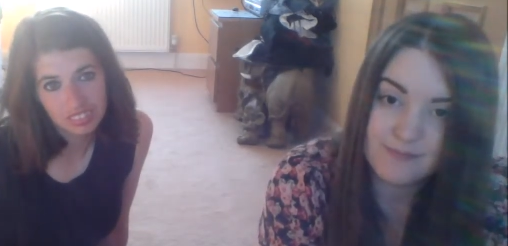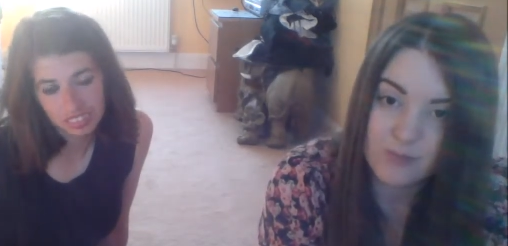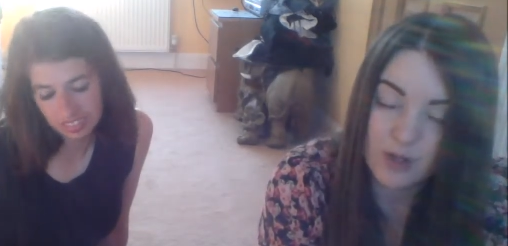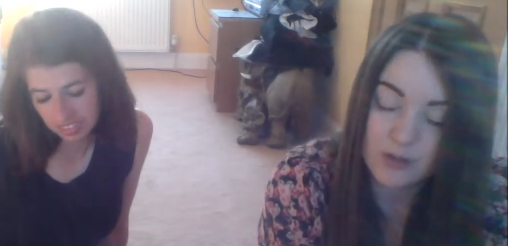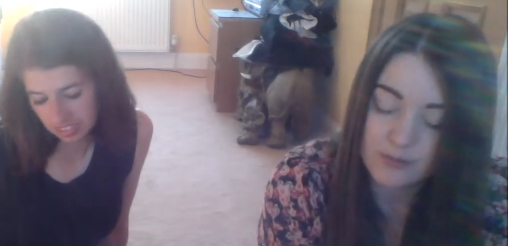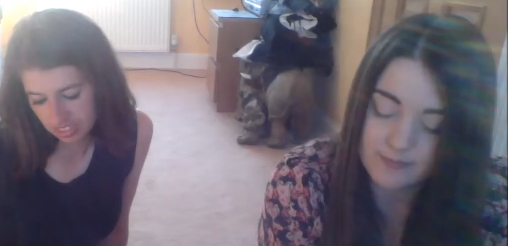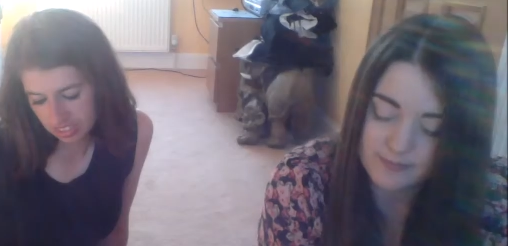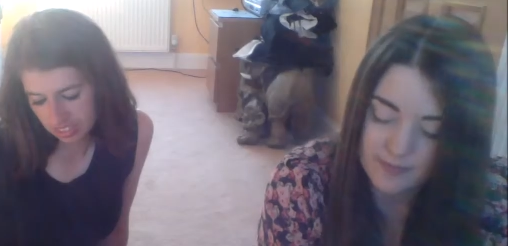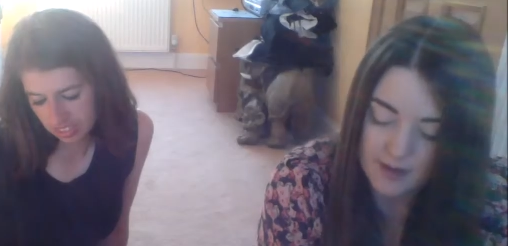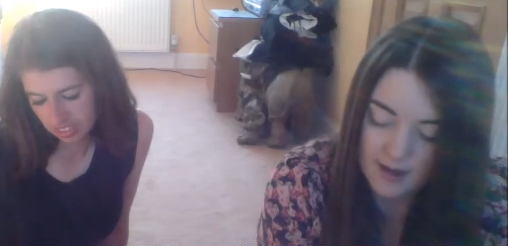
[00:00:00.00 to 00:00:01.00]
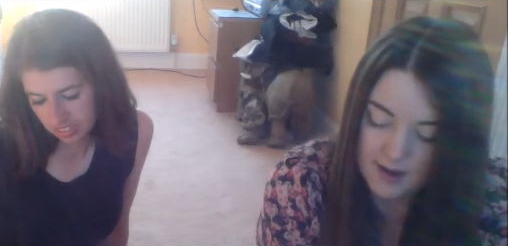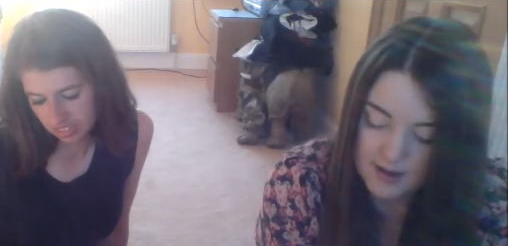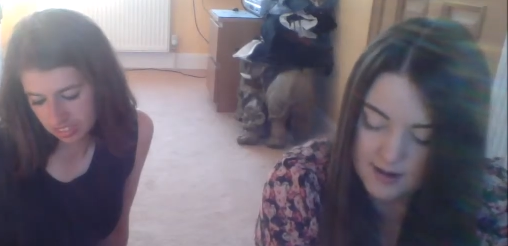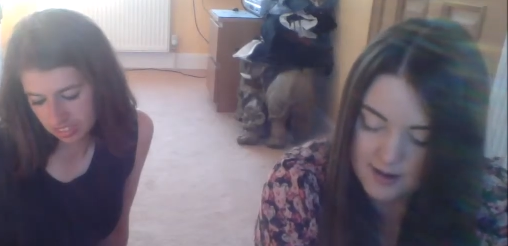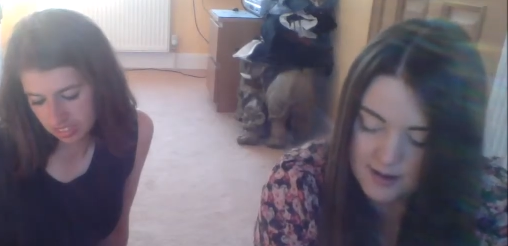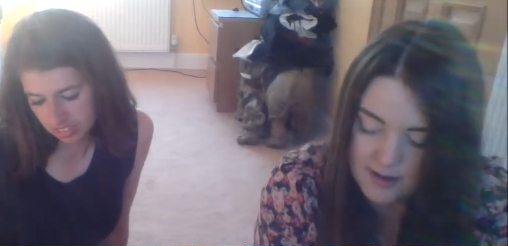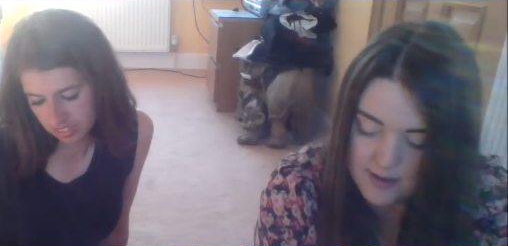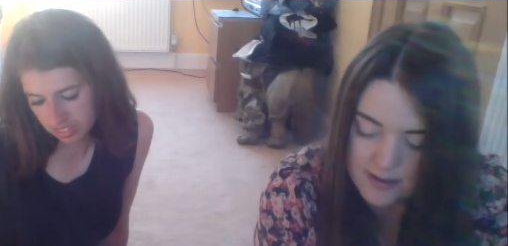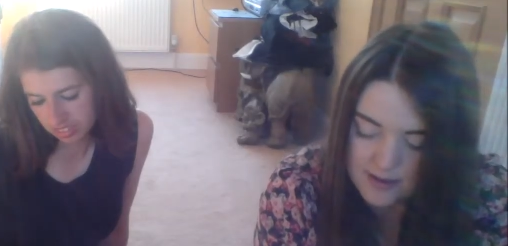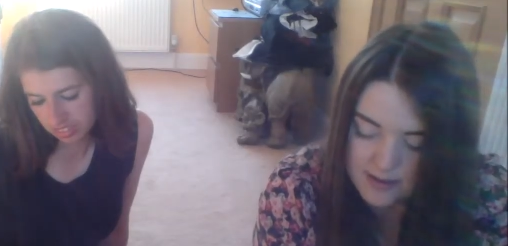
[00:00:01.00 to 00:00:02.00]
Speaker 1: Why not? And, uh,
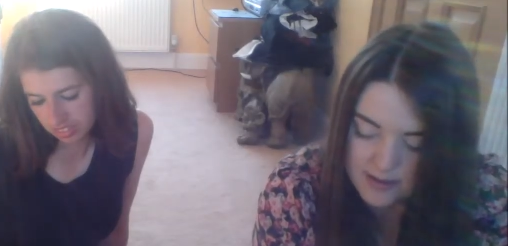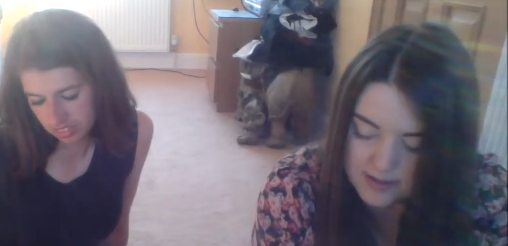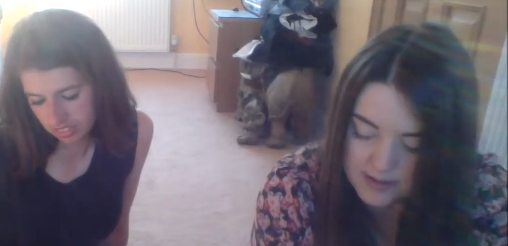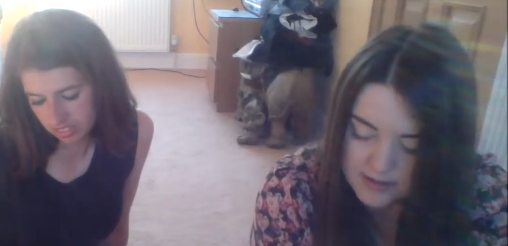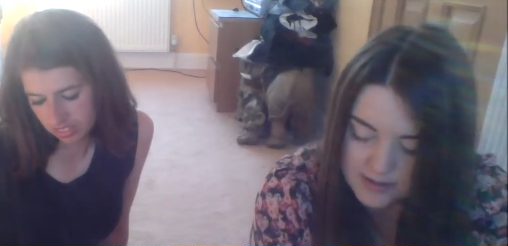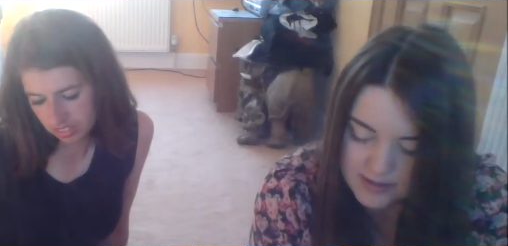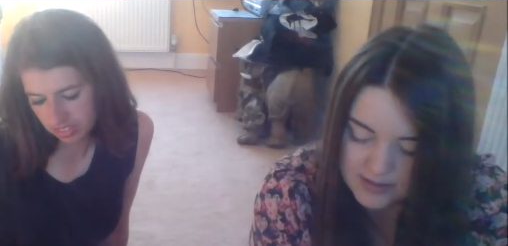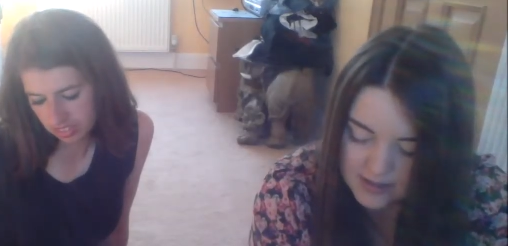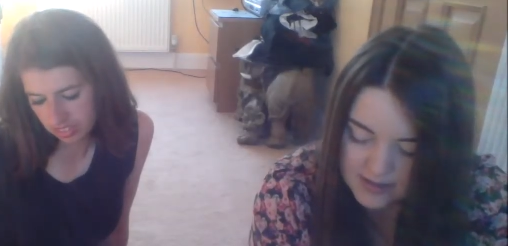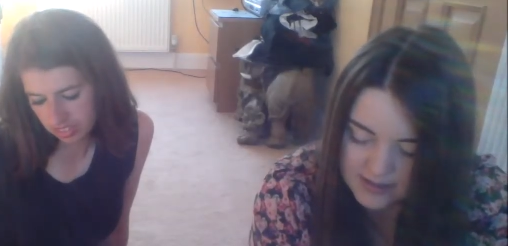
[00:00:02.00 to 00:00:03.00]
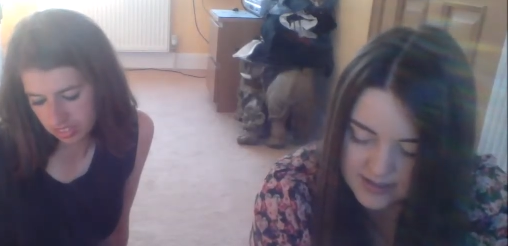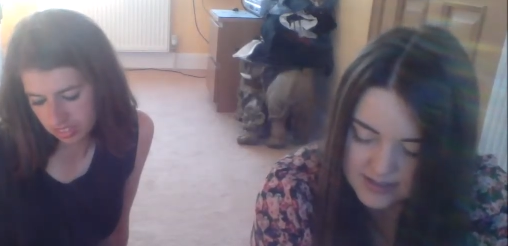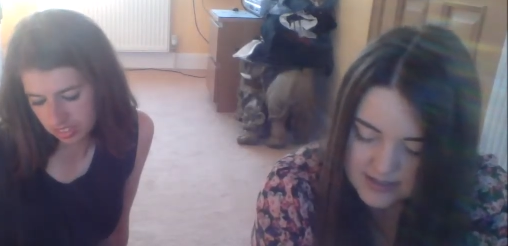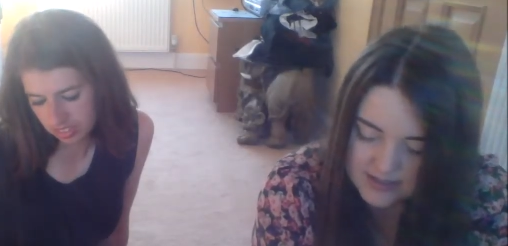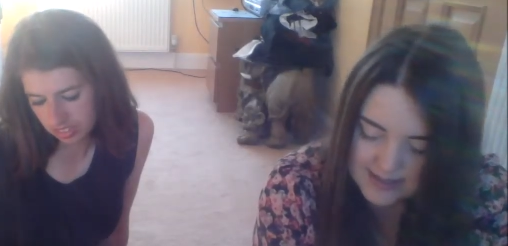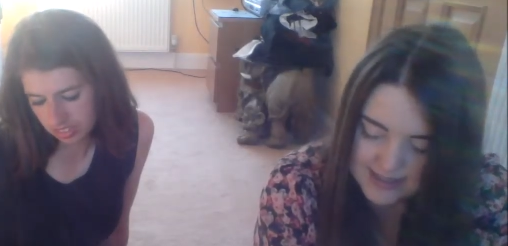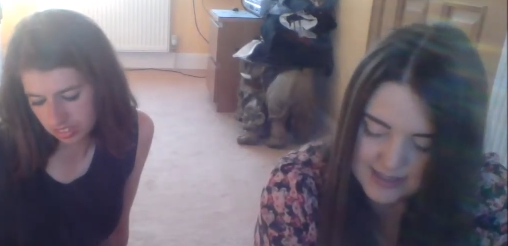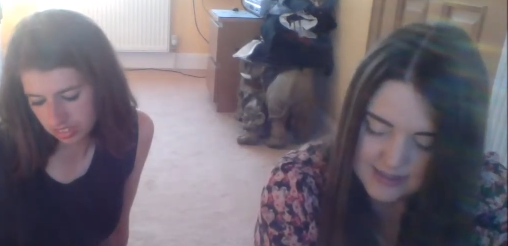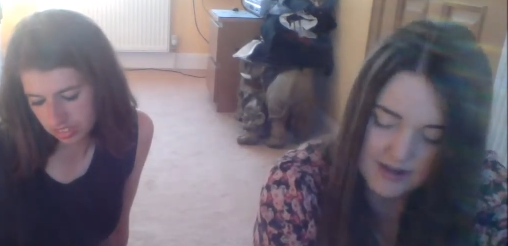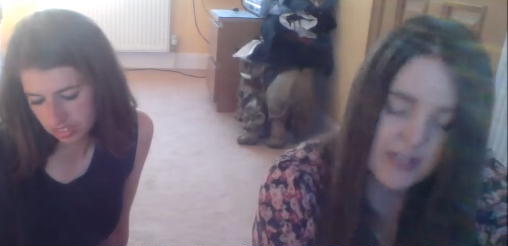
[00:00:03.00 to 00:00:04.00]
Stardust said
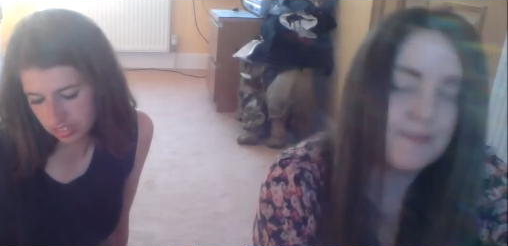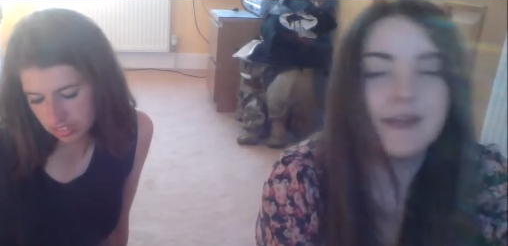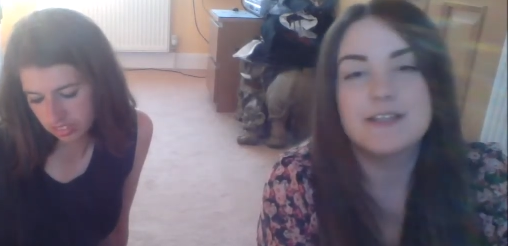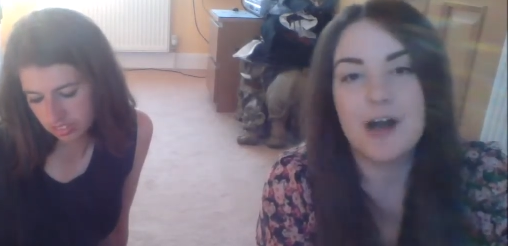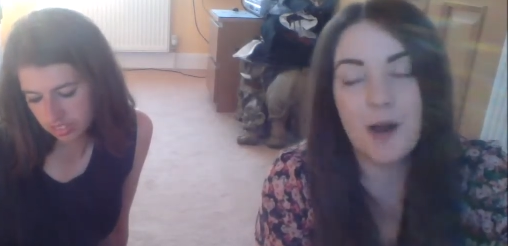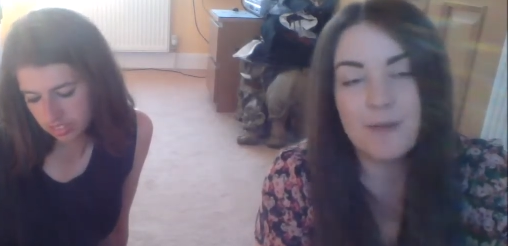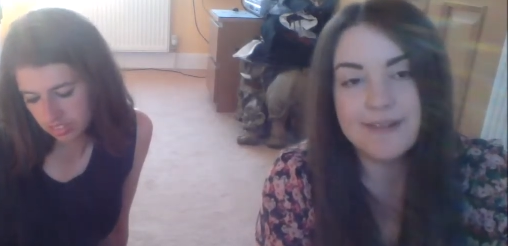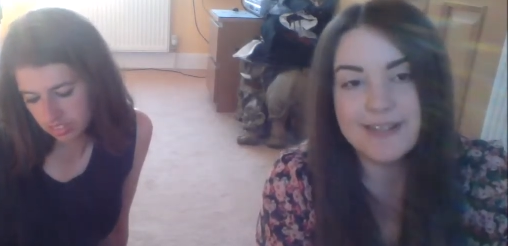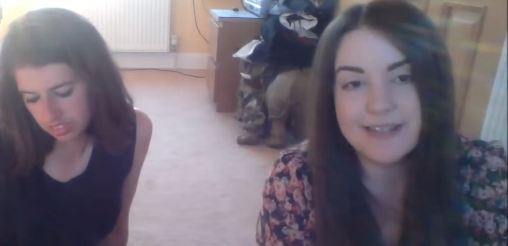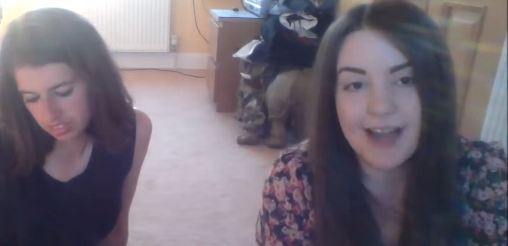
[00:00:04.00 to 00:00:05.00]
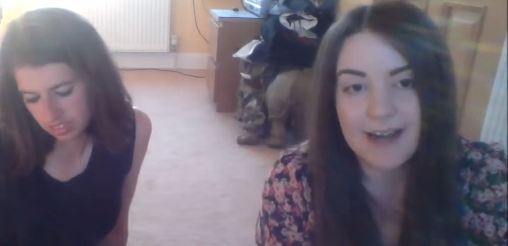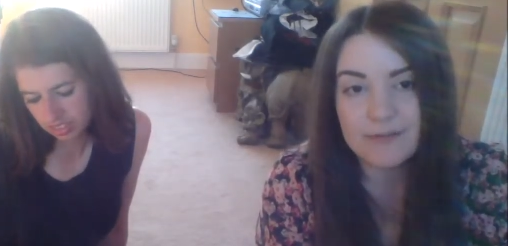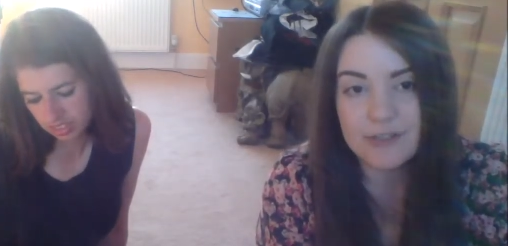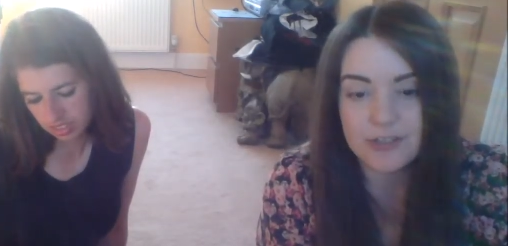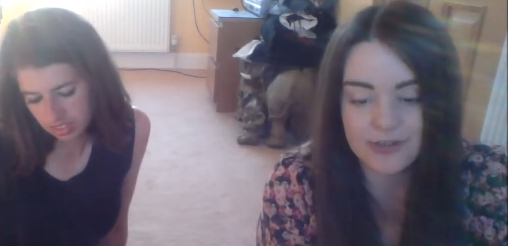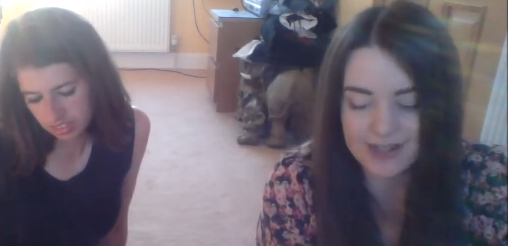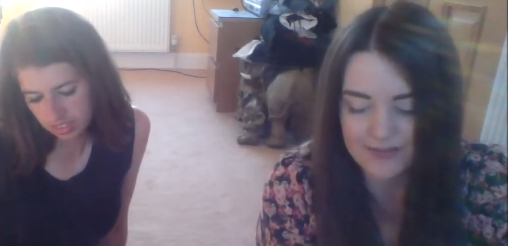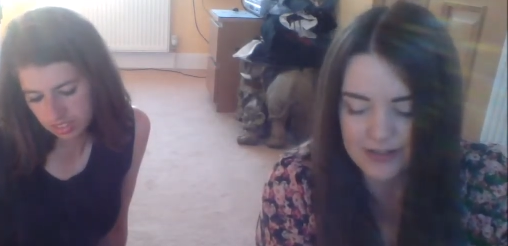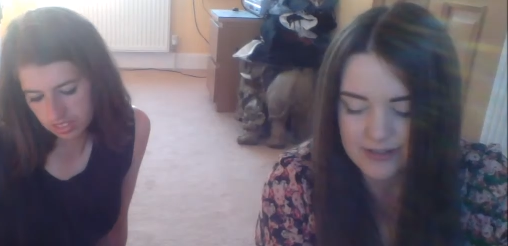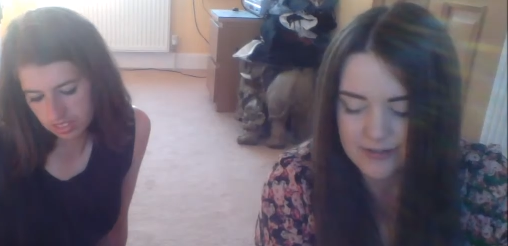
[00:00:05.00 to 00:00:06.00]
there's going to be turbulence in the altitude
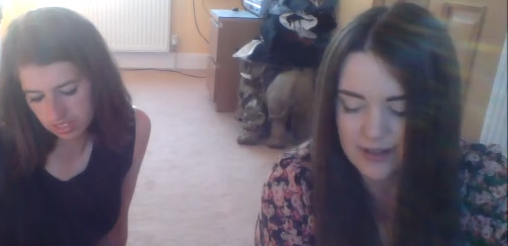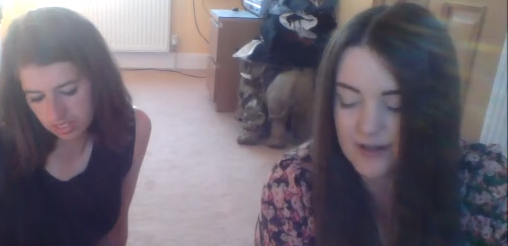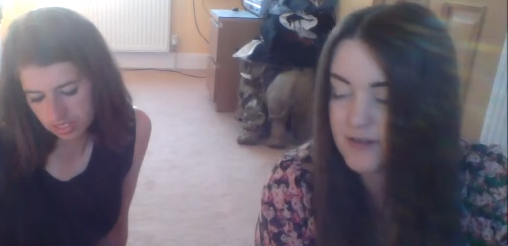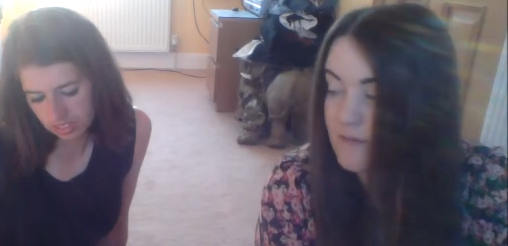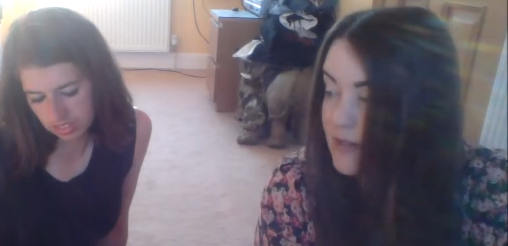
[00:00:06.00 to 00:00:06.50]
era. Last and